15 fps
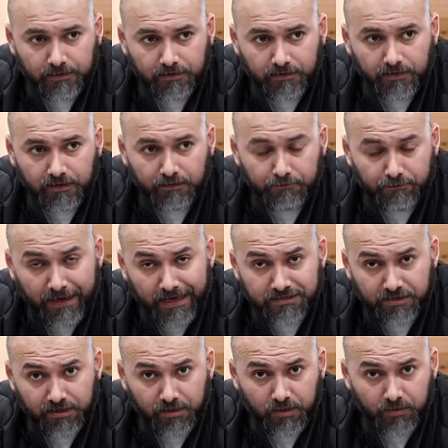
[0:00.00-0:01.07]
the fans
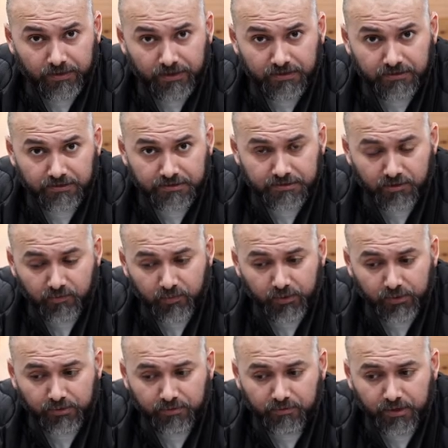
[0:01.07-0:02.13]
that are going into this
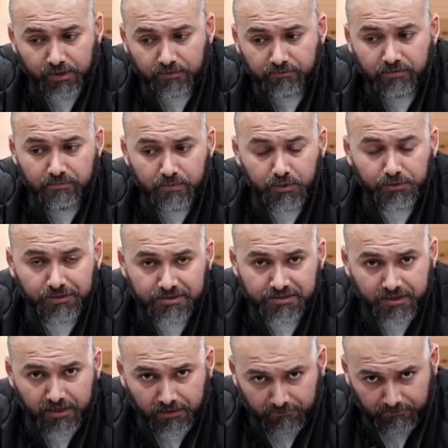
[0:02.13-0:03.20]
computer, we're going to remove the
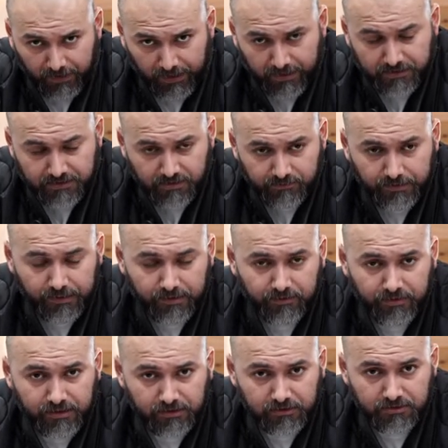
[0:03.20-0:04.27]
stock fans and we're going
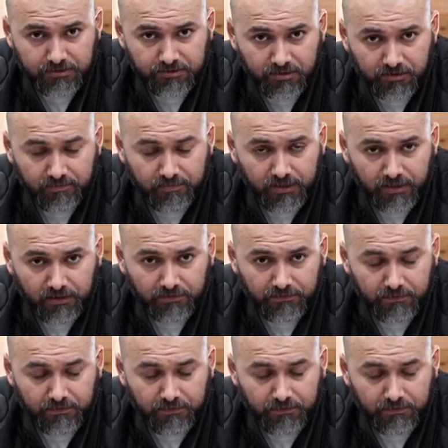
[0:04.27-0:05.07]
to include some uh,